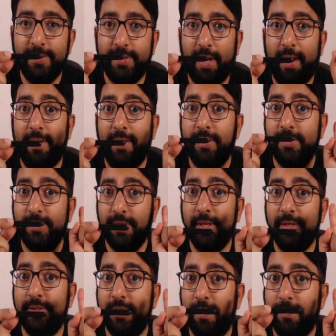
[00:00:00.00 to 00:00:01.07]
hand side.
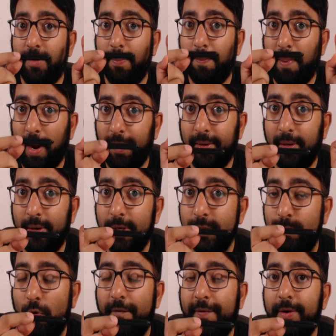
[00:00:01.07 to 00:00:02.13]
Since the particle
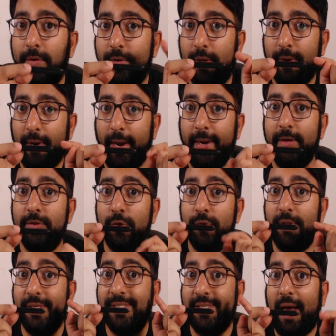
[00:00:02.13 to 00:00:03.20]
is moving to the right, so
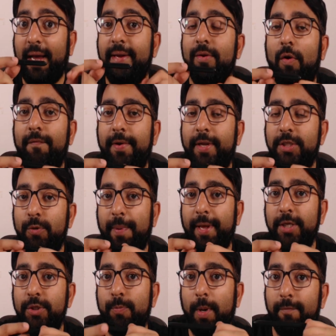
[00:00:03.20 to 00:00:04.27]
the sign of
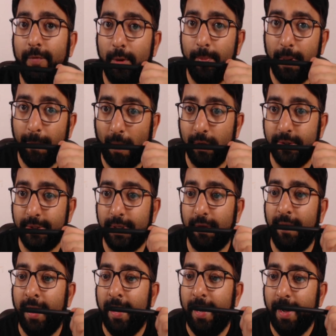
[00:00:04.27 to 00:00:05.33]
displacement will be
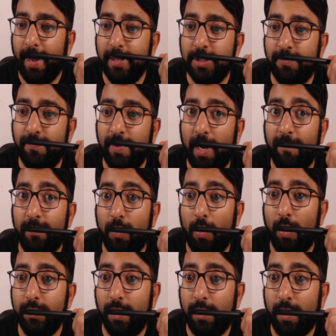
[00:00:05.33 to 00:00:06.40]
positive. Hence, we have
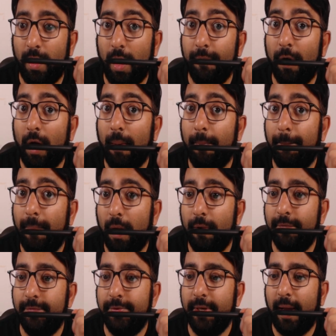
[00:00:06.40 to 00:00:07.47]
drawn the graph
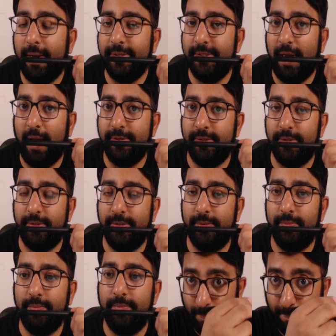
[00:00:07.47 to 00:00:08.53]
above the x-axis.
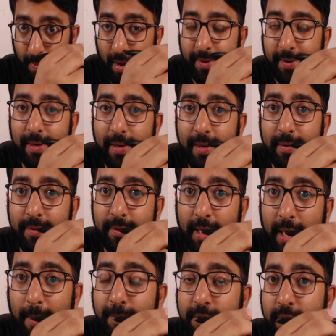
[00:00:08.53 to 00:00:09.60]
So the particle
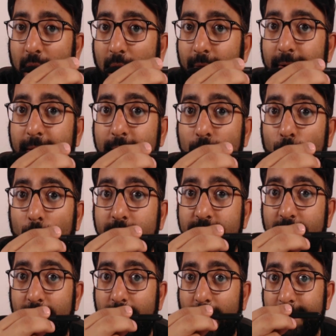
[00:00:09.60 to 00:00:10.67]
keeps traveling towards
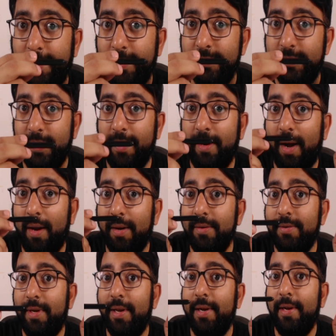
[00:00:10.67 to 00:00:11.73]
the right hand side
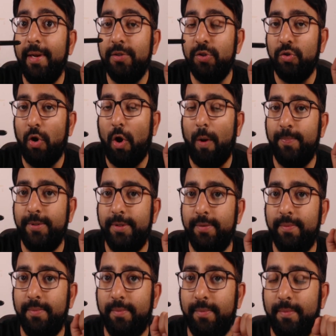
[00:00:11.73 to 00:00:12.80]
until it
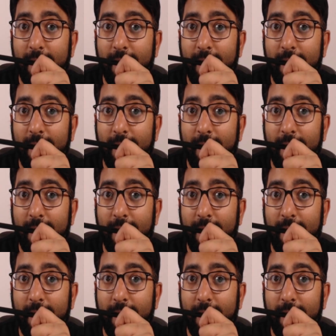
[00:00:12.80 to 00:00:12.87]
stops.